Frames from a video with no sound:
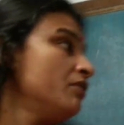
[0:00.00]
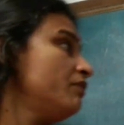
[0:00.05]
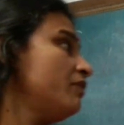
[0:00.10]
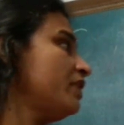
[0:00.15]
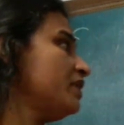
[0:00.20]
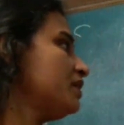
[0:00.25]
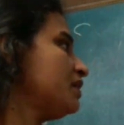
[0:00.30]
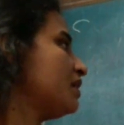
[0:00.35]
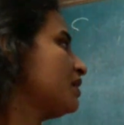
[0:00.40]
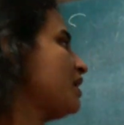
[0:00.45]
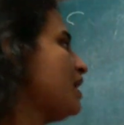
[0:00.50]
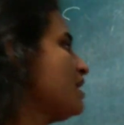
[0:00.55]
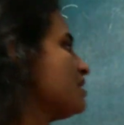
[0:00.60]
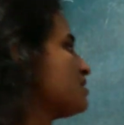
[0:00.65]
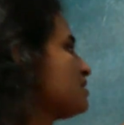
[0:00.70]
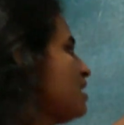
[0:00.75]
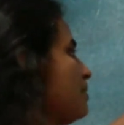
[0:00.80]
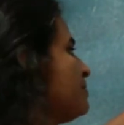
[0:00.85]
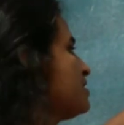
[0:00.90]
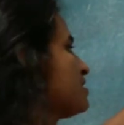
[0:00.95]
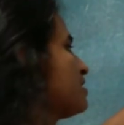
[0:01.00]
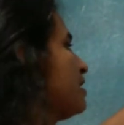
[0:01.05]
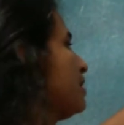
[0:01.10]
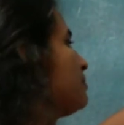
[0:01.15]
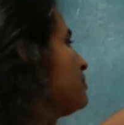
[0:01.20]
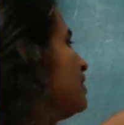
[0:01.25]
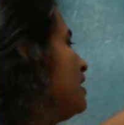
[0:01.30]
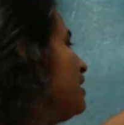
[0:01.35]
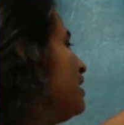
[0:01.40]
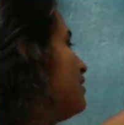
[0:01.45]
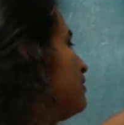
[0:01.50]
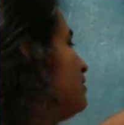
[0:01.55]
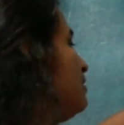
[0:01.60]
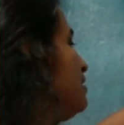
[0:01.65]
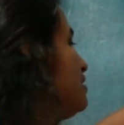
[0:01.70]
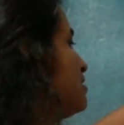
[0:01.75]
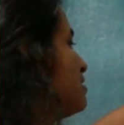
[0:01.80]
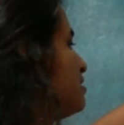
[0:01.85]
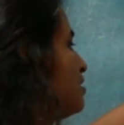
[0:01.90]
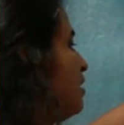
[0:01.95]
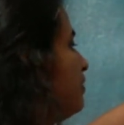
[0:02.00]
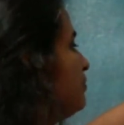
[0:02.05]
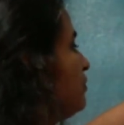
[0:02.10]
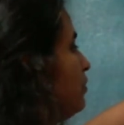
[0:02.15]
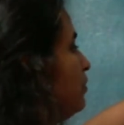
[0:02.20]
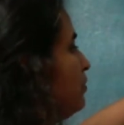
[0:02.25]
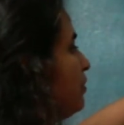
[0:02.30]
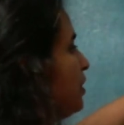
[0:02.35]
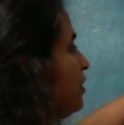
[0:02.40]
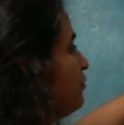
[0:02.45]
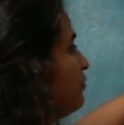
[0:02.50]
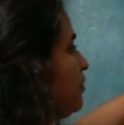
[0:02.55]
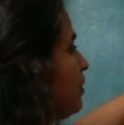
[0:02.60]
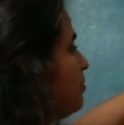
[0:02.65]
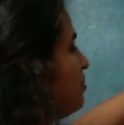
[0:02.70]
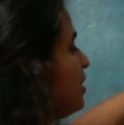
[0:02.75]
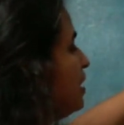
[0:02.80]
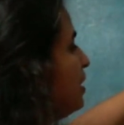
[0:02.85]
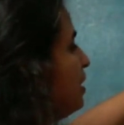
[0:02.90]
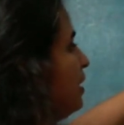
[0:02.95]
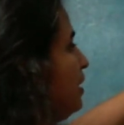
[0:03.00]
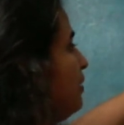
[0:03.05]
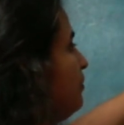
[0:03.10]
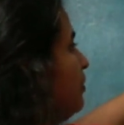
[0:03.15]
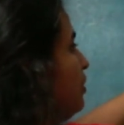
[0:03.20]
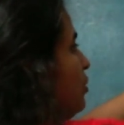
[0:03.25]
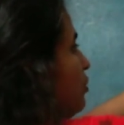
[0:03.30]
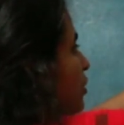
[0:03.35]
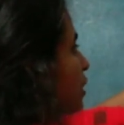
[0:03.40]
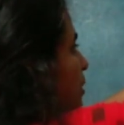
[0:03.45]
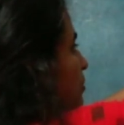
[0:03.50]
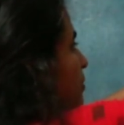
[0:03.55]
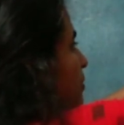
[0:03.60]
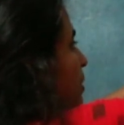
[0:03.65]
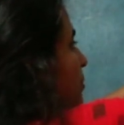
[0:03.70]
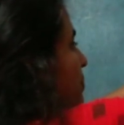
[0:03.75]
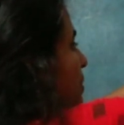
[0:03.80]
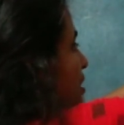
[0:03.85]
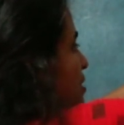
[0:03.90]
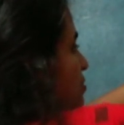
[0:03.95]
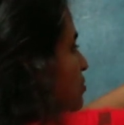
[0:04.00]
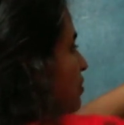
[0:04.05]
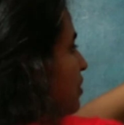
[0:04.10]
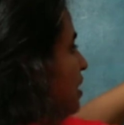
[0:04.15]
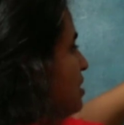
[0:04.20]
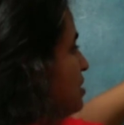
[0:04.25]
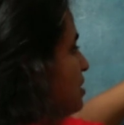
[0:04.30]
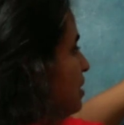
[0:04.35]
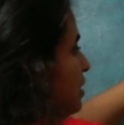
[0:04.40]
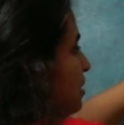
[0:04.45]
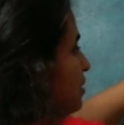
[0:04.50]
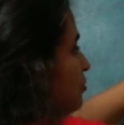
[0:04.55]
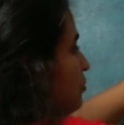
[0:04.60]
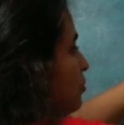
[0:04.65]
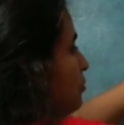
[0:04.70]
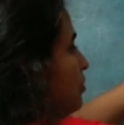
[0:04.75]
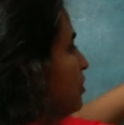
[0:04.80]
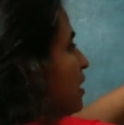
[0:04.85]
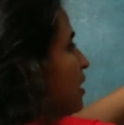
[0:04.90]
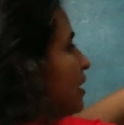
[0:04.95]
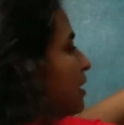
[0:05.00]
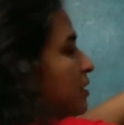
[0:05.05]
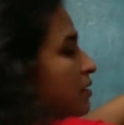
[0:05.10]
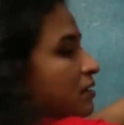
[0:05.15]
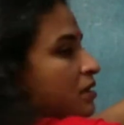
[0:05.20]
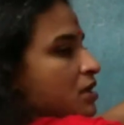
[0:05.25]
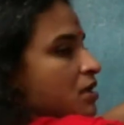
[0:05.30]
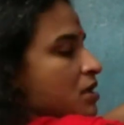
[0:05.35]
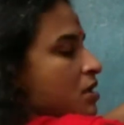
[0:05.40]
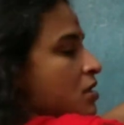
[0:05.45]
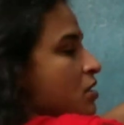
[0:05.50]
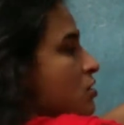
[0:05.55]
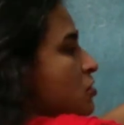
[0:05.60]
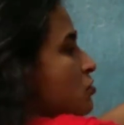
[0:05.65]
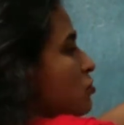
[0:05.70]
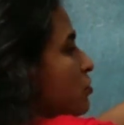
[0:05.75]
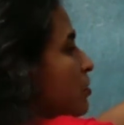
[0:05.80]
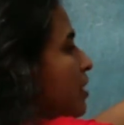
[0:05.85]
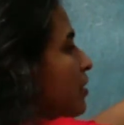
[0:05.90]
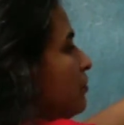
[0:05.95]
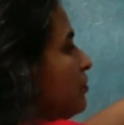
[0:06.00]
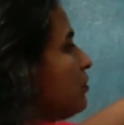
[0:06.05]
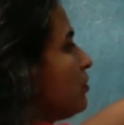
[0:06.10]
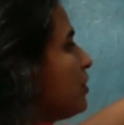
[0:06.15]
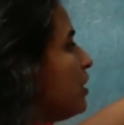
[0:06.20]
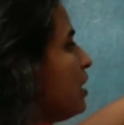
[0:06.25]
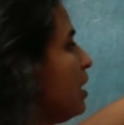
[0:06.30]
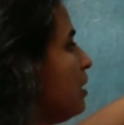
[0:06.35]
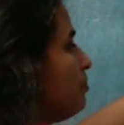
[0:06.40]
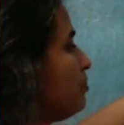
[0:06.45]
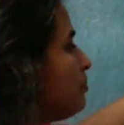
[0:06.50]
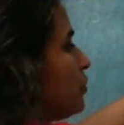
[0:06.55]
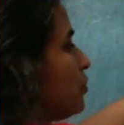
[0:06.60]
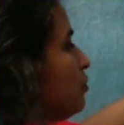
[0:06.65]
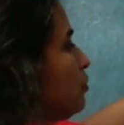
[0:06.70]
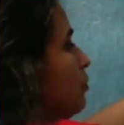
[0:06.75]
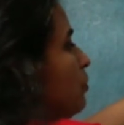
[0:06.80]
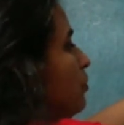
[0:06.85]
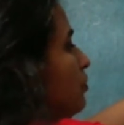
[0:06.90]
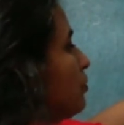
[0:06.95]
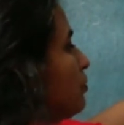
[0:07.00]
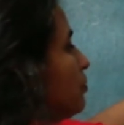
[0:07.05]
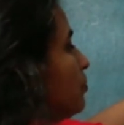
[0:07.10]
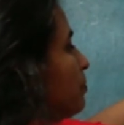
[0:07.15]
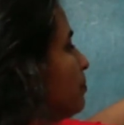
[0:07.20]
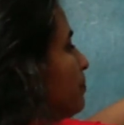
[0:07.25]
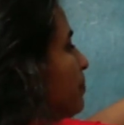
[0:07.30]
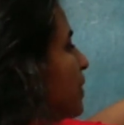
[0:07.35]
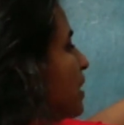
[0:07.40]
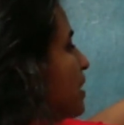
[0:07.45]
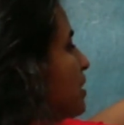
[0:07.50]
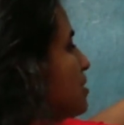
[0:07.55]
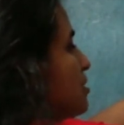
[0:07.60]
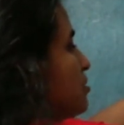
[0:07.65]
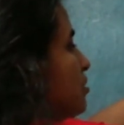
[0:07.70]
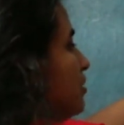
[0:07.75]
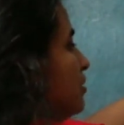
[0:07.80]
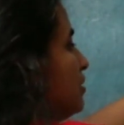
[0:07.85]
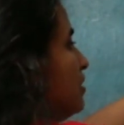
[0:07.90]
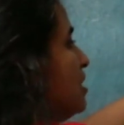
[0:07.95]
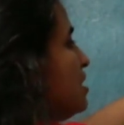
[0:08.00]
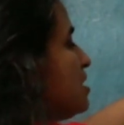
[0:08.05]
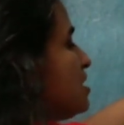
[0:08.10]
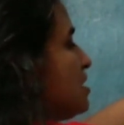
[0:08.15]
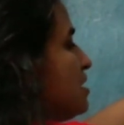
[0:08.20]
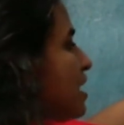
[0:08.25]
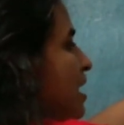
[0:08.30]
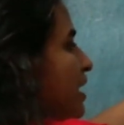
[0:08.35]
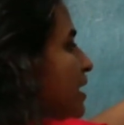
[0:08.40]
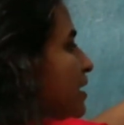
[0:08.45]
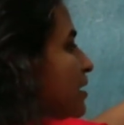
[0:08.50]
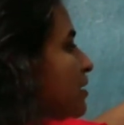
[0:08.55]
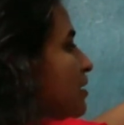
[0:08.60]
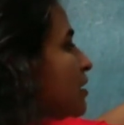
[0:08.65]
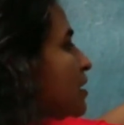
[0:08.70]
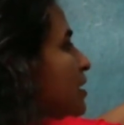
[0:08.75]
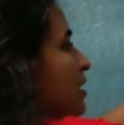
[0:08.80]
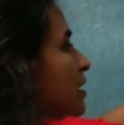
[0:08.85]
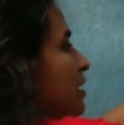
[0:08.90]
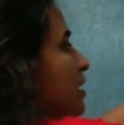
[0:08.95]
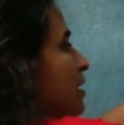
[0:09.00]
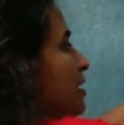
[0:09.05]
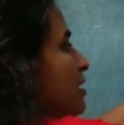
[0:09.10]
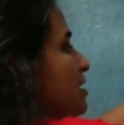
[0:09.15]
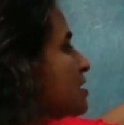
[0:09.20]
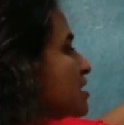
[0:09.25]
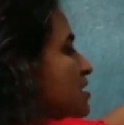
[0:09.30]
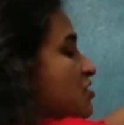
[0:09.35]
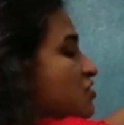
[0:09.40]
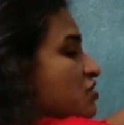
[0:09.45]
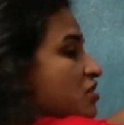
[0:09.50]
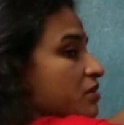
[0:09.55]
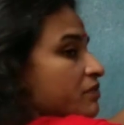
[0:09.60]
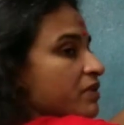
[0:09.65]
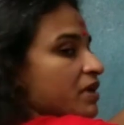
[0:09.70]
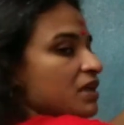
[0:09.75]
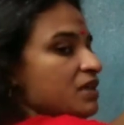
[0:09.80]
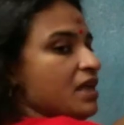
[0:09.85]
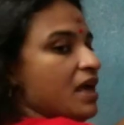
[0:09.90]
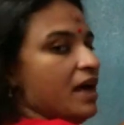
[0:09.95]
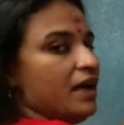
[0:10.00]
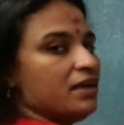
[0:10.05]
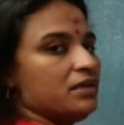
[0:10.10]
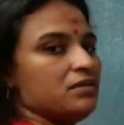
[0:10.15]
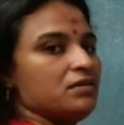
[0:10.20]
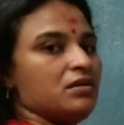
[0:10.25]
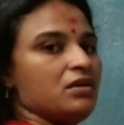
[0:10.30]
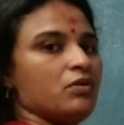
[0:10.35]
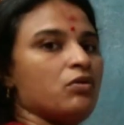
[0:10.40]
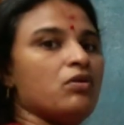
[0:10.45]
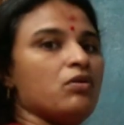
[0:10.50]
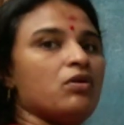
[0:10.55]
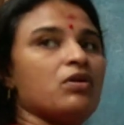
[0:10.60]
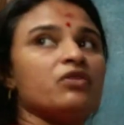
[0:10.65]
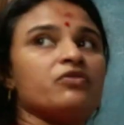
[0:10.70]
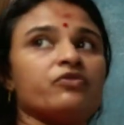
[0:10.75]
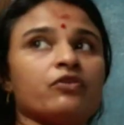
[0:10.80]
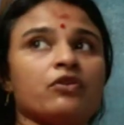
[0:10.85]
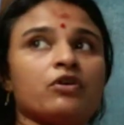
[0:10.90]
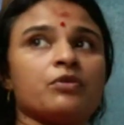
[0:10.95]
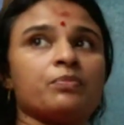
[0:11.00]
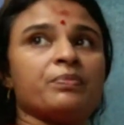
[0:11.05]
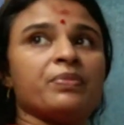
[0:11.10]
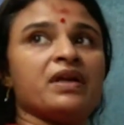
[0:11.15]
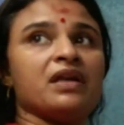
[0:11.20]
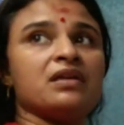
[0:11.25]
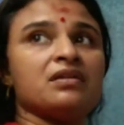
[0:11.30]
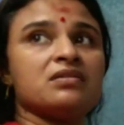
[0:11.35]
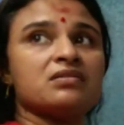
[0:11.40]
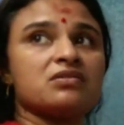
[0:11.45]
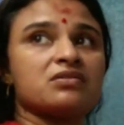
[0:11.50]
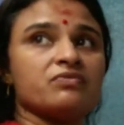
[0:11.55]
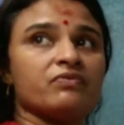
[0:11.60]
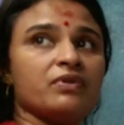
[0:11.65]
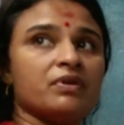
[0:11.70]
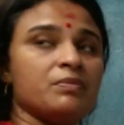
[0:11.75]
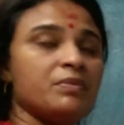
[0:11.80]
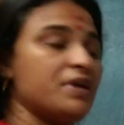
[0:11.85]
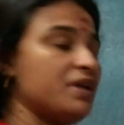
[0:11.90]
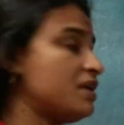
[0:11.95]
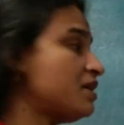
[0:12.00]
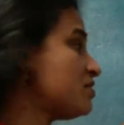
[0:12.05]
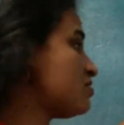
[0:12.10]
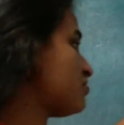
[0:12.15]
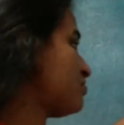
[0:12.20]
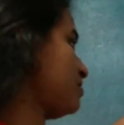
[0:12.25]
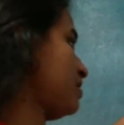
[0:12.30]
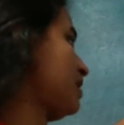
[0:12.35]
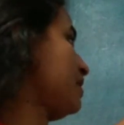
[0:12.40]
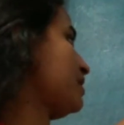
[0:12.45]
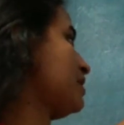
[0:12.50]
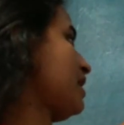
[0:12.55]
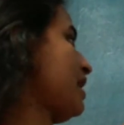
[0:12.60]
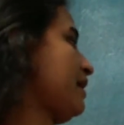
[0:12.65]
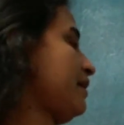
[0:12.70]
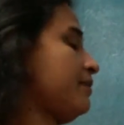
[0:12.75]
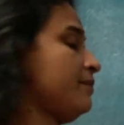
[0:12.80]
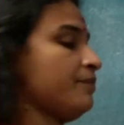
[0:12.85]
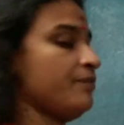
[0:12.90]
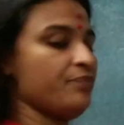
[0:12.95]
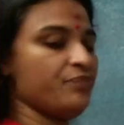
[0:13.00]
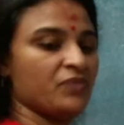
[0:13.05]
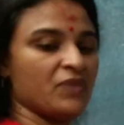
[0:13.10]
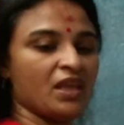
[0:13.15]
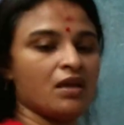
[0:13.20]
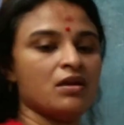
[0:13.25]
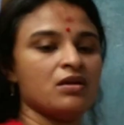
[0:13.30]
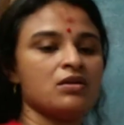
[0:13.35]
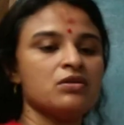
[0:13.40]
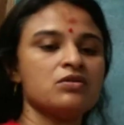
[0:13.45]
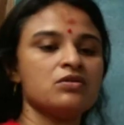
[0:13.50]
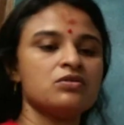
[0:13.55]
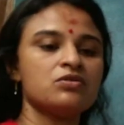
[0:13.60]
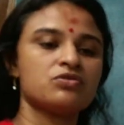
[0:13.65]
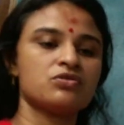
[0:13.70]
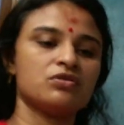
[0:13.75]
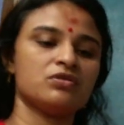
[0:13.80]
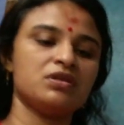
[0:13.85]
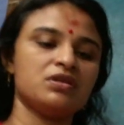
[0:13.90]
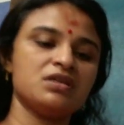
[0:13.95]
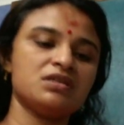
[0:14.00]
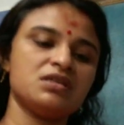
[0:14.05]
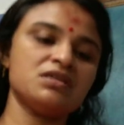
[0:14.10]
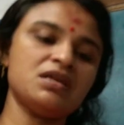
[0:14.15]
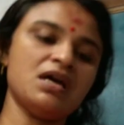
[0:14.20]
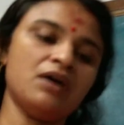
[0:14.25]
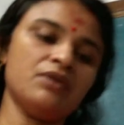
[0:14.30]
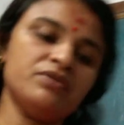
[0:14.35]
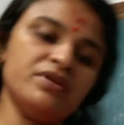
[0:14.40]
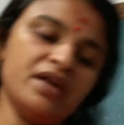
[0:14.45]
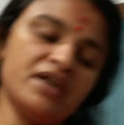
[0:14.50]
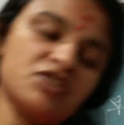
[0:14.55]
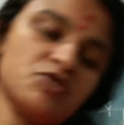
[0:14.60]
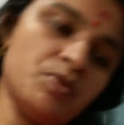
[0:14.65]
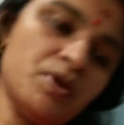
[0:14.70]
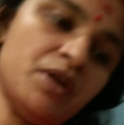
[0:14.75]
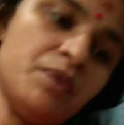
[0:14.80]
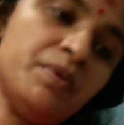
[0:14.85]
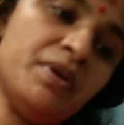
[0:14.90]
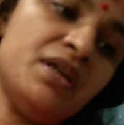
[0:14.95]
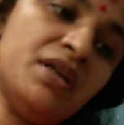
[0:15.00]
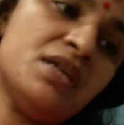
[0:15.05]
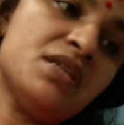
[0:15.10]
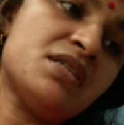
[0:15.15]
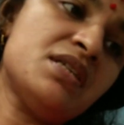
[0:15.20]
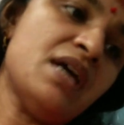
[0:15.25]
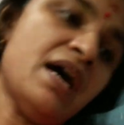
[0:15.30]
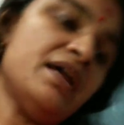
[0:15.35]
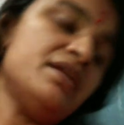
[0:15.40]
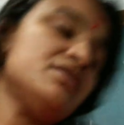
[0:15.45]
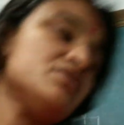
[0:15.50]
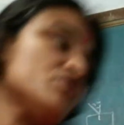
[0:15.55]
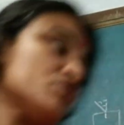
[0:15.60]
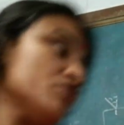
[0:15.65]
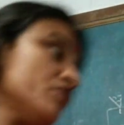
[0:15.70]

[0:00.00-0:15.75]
when the glass lab is kept like this, you have to look it from here. When you keep the pins, you can see it through here. So you have to keep two pins on this side in such a way that the whole four pins will be in a straight line. So this is how the experiment is done.